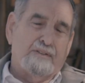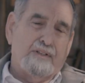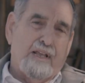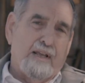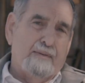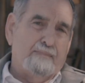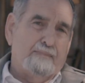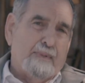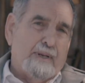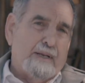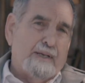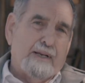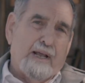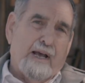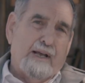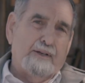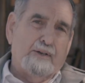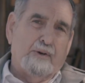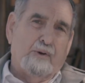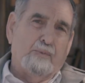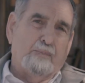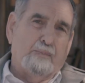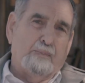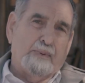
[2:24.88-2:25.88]
that mean I
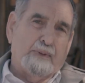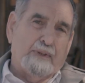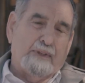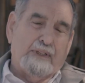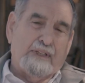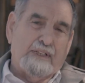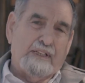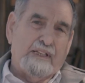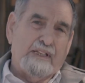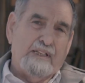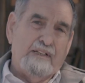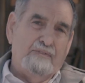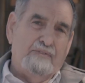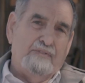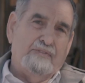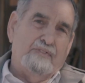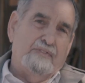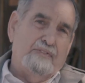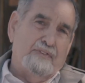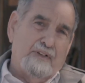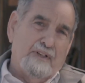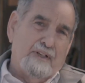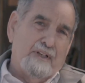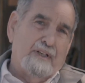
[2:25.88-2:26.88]
don't believe
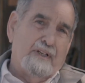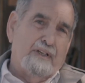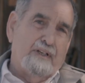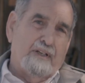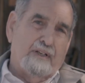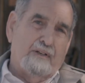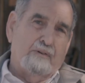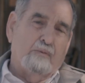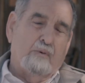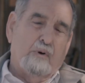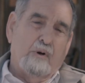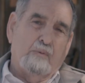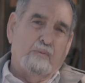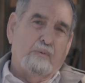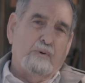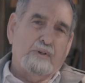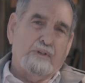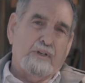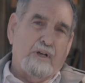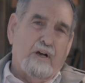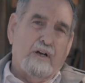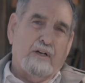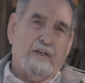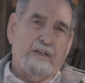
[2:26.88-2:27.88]
in what we're
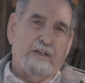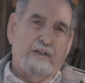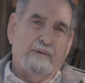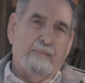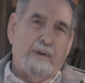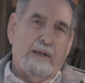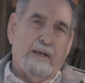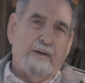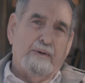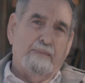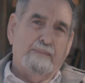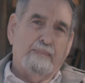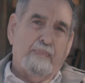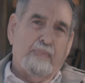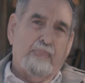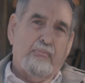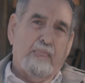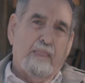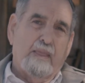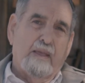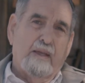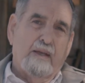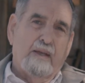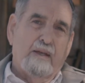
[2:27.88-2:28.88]
talking about?
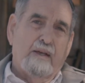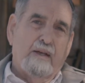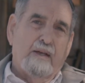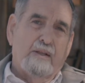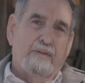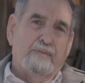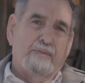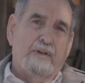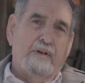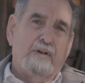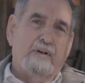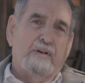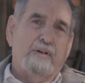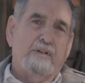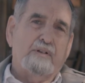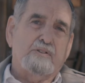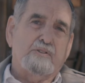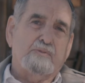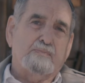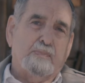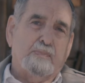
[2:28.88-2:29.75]
There is